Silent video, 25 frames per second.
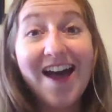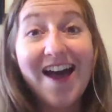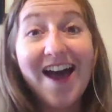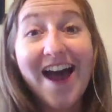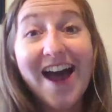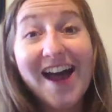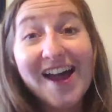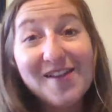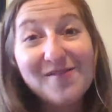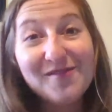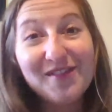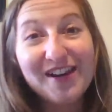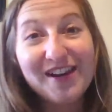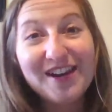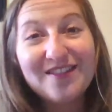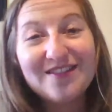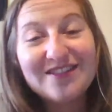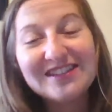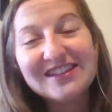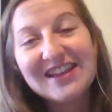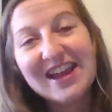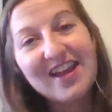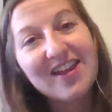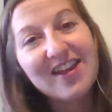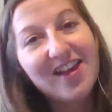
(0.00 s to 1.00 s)
Hi, my name
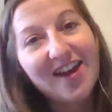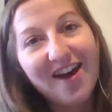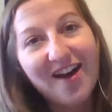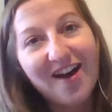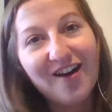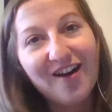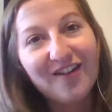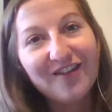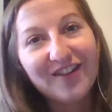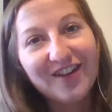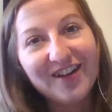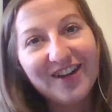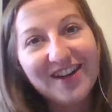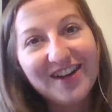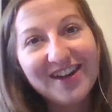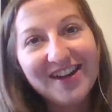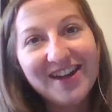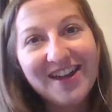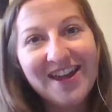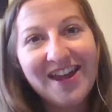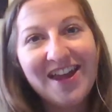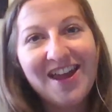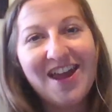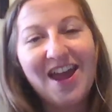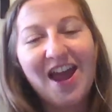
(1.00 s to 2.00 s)
is Clawson-Alva,
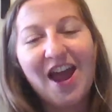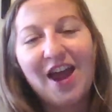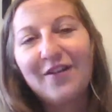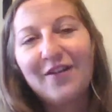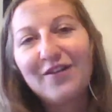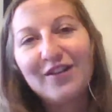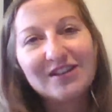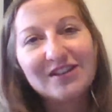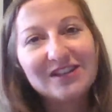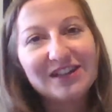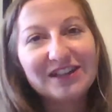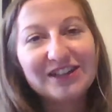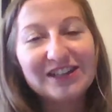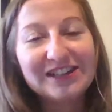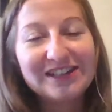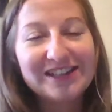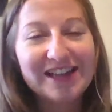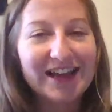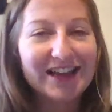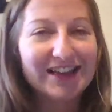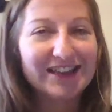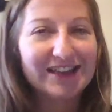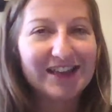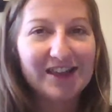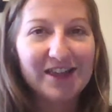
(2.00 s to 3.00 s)
and first I'd just
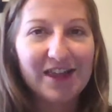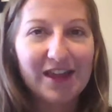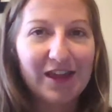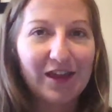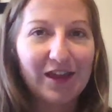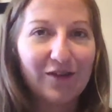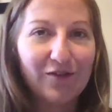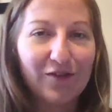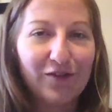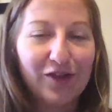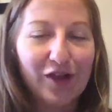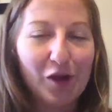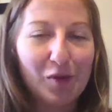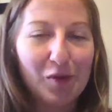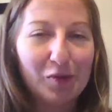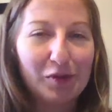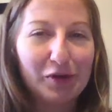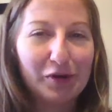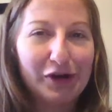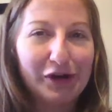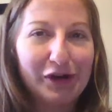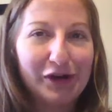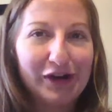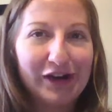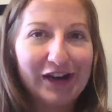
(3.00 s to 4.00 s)
like to thank you for the
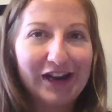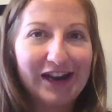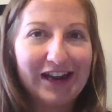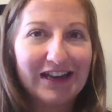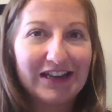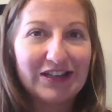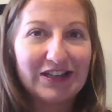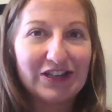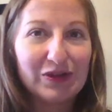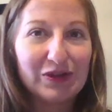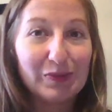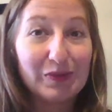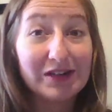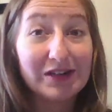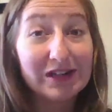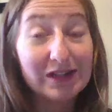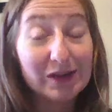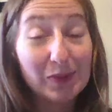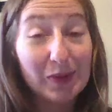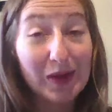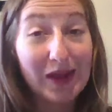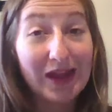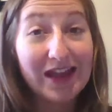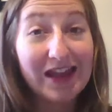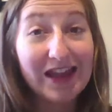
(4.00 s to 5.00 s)
opportunity to
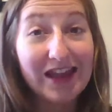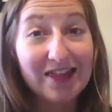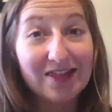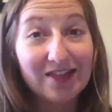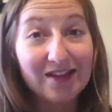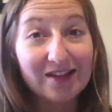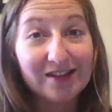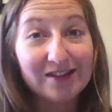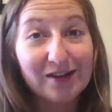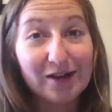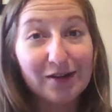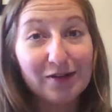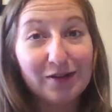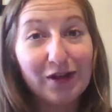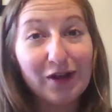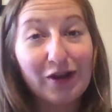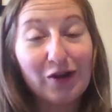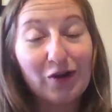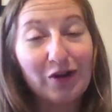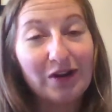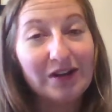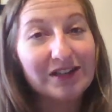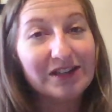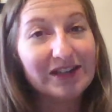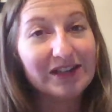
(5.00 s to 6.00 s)
participate in this online
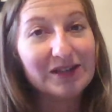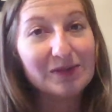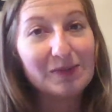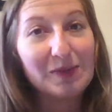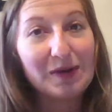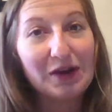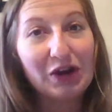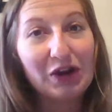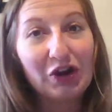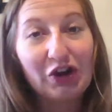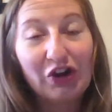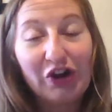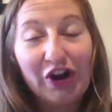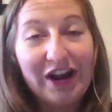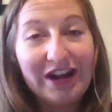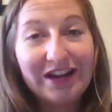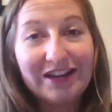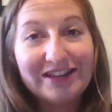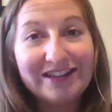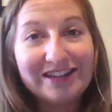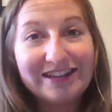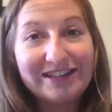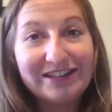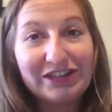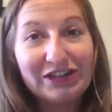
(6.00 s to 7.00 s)
course. It's been great
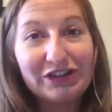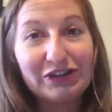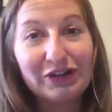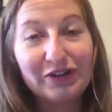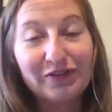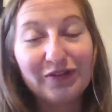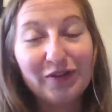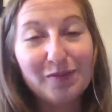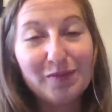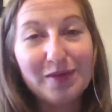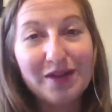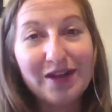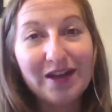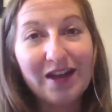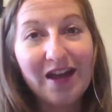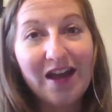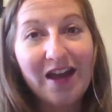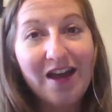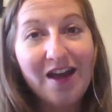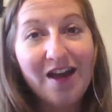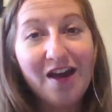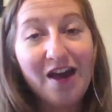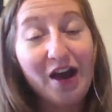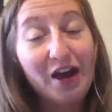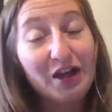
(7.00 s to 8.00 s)
to learn from the
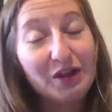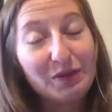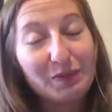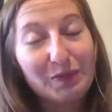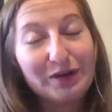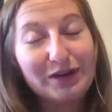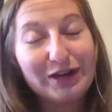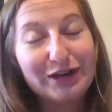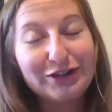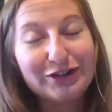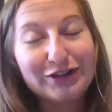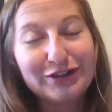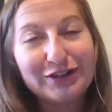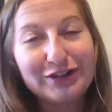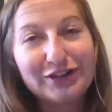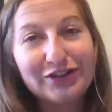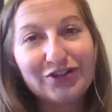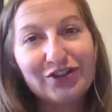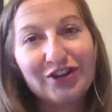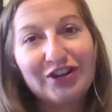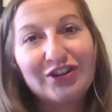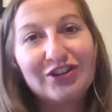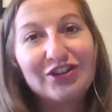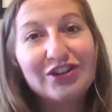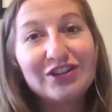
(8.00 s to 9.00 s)
other potential
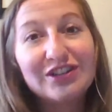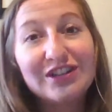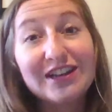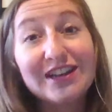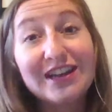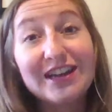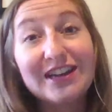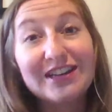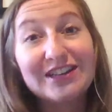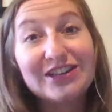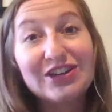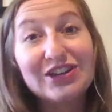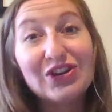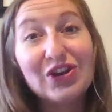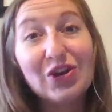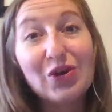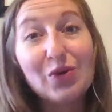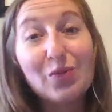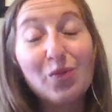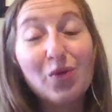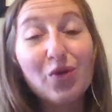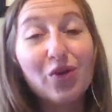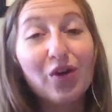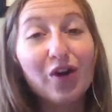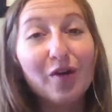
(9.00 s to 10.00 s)
instructors and get to know
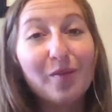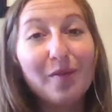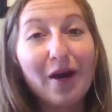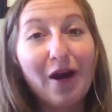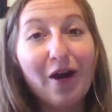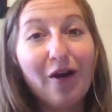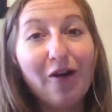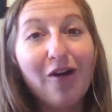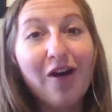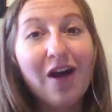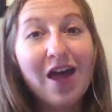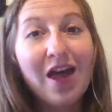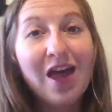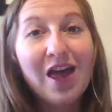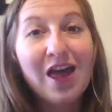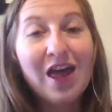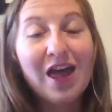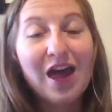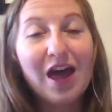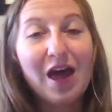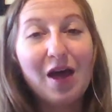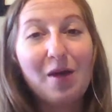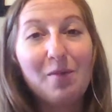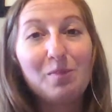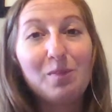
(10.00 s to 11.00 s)
more about
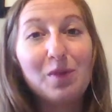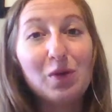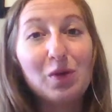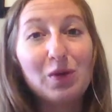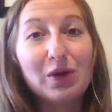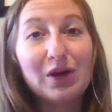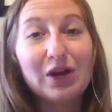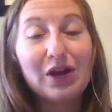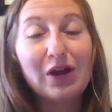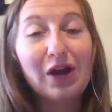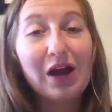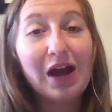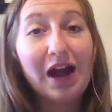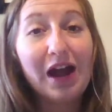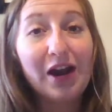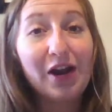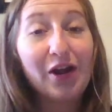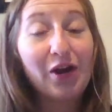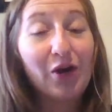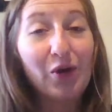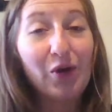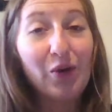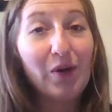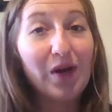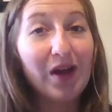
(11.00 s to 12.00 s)

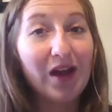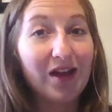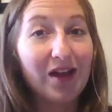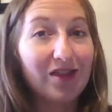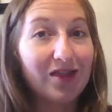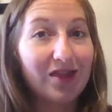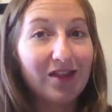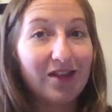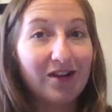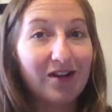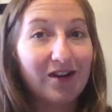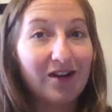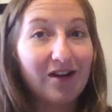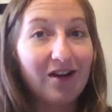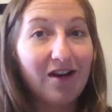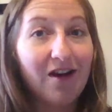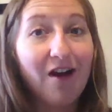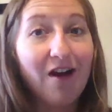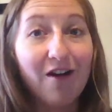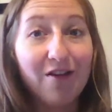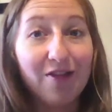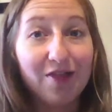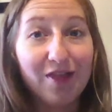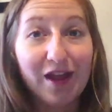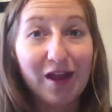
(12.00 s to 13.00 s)
BYU-Idaho and their
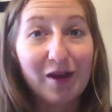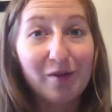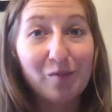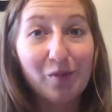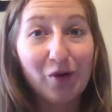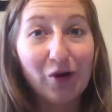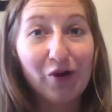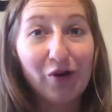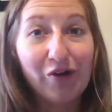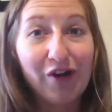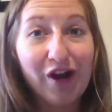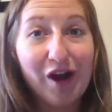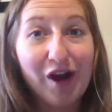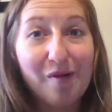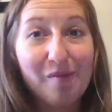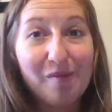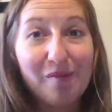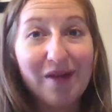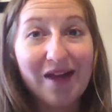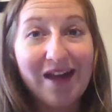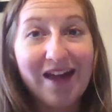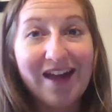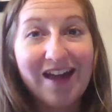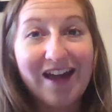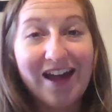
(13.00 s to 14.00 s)
online
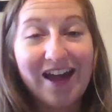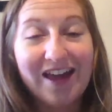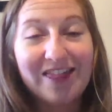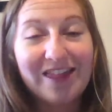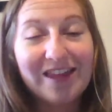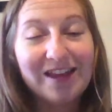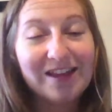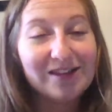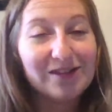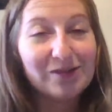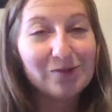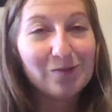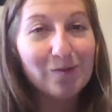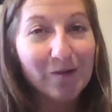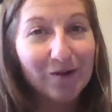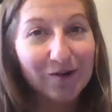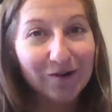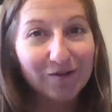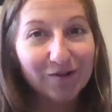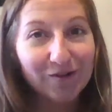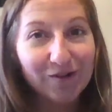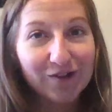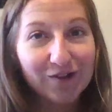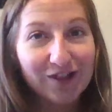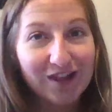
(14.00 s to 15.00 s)
program. I think it's a
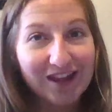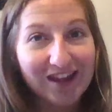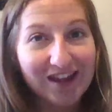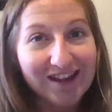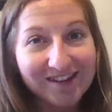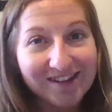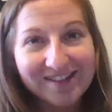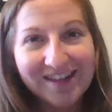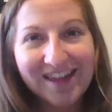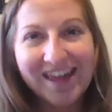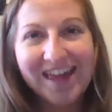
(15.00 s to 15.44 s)
wonderful thing,